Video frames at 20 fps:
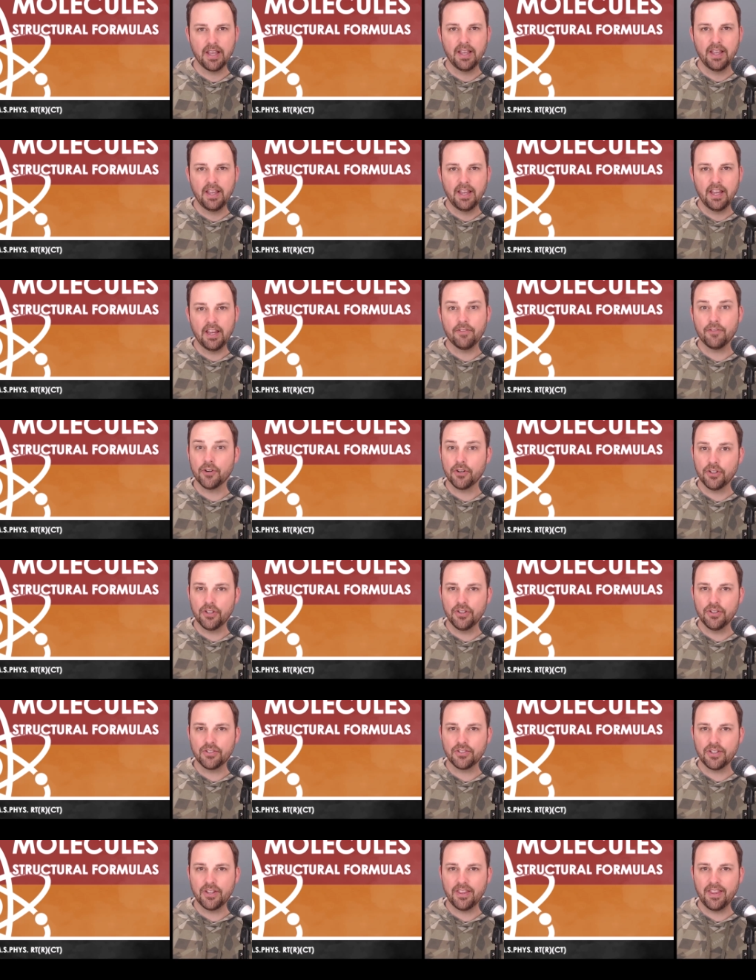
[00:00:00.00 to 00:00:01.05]
If you're
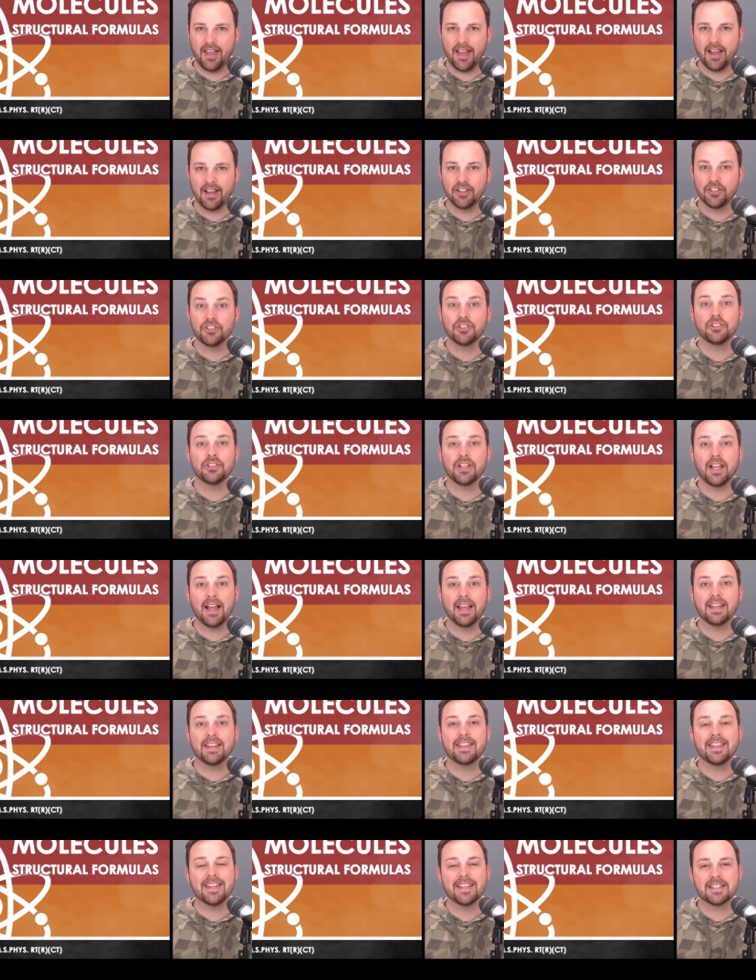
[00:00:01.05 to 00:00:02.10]
used to that, you'll
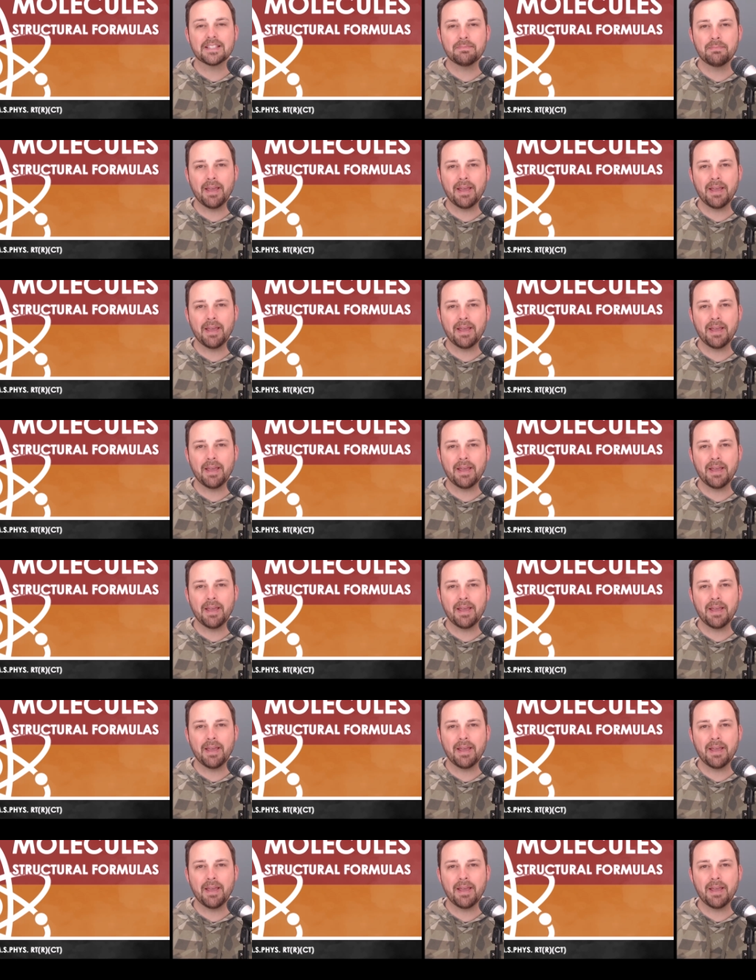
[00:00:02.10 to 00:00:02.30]
like this